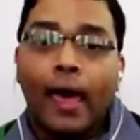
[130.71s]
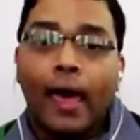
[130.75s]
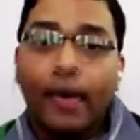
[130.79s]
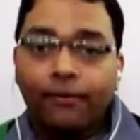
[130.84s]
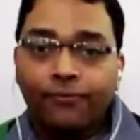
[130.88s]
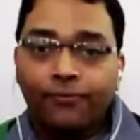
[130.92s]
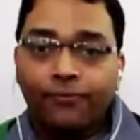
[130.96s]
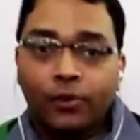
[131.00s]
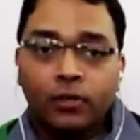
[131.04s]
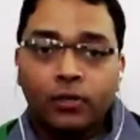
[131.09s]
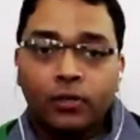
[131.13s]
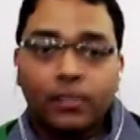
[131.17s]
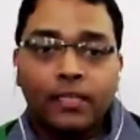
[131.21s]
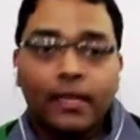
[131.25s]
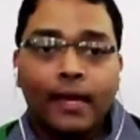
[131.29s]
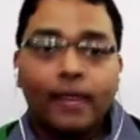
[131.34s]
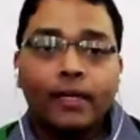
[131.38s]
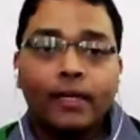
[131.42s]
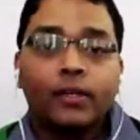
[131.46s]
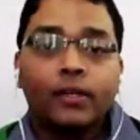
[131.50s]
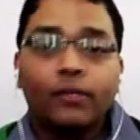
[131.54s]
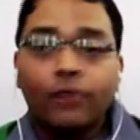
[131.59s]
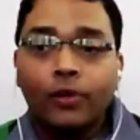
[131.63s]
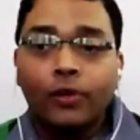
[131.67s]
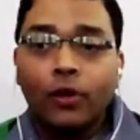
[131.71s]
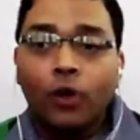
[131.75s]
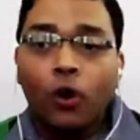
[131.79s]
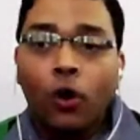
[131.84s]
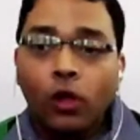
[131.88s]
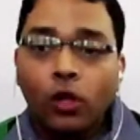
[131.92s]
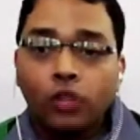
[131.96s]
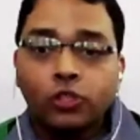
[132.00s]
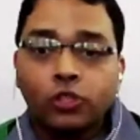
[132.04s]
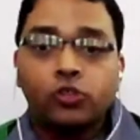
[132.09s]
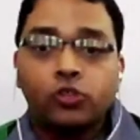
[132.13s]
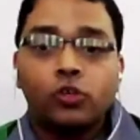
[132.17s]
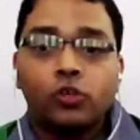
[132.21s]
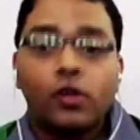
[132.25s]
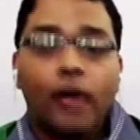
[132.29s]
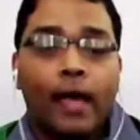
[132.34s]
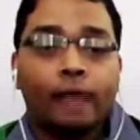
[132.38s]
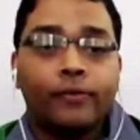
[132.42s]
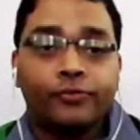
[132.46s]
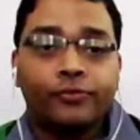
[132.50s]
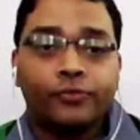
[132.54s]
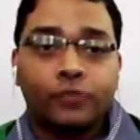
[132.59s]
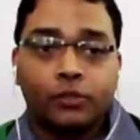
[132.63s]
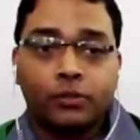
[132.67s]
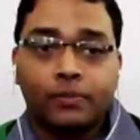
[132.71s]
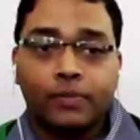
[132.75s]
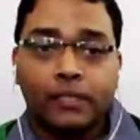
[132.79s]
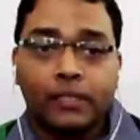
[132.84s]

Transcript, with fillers: that we also have to be